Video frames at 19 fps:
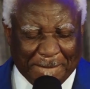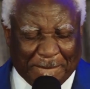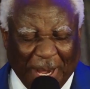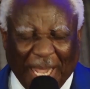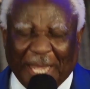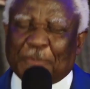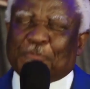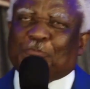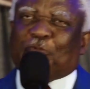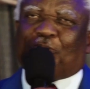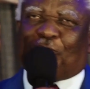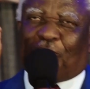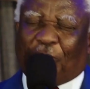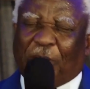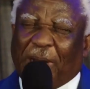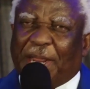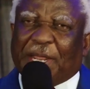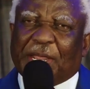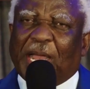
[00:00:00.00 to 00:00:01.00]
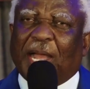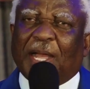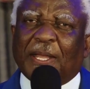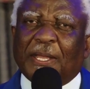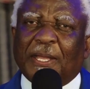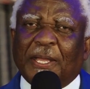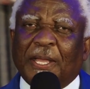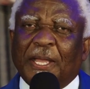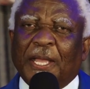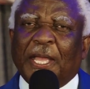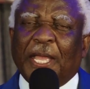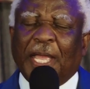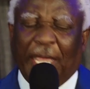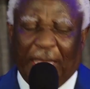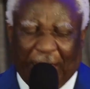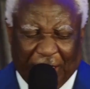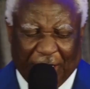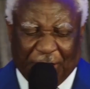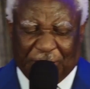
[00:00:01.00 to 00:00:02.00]
by prayer
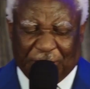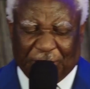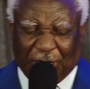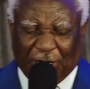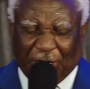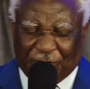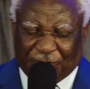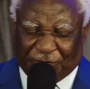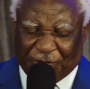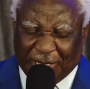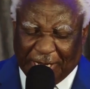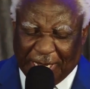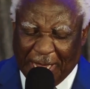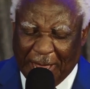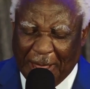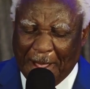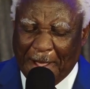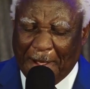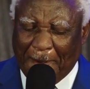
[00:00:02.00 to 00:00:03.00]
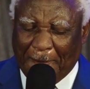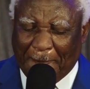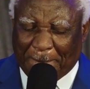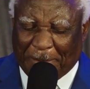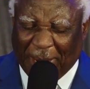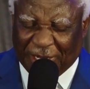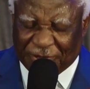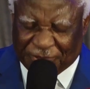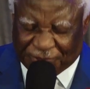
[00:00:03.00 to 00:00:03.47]
and living by